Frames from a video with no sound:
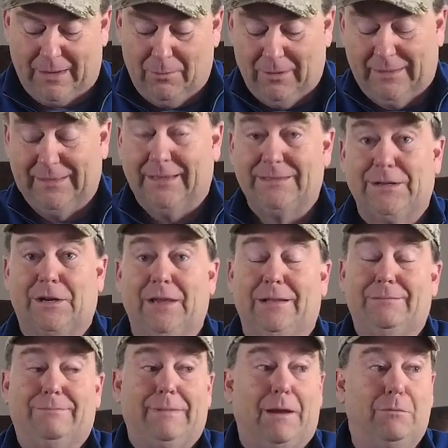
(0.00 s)
Well, it doesn't.
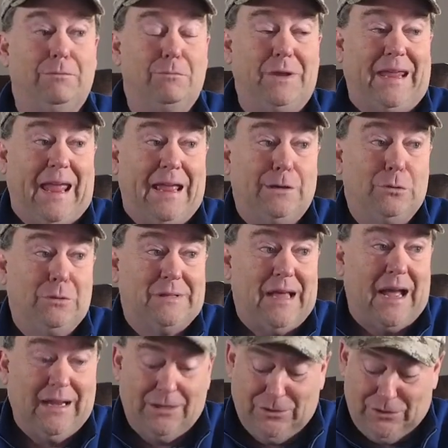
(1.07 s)
It, uh, we can't do a
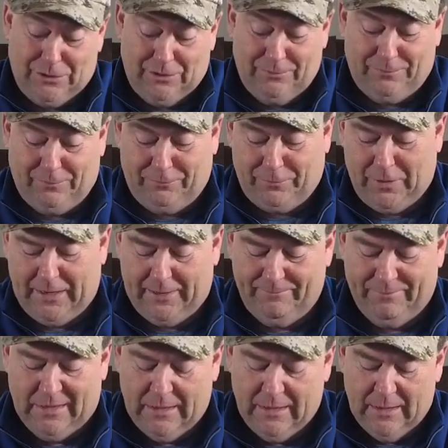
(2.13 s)
docu series for free.
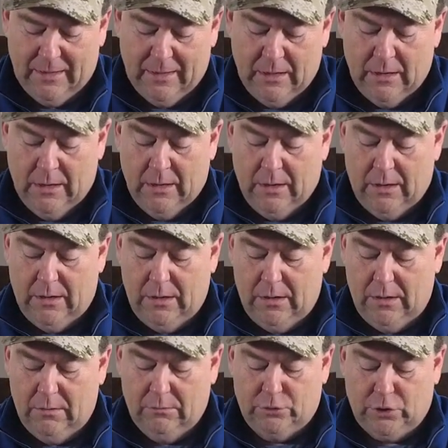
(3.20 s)

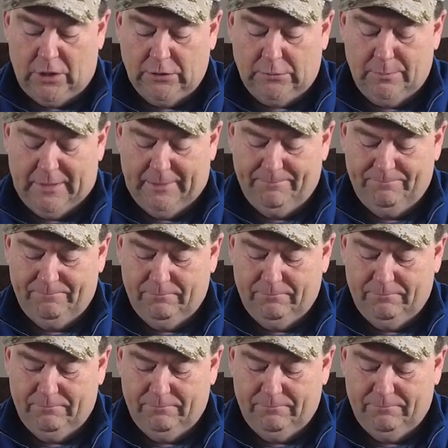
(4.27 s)
Oh, trust me.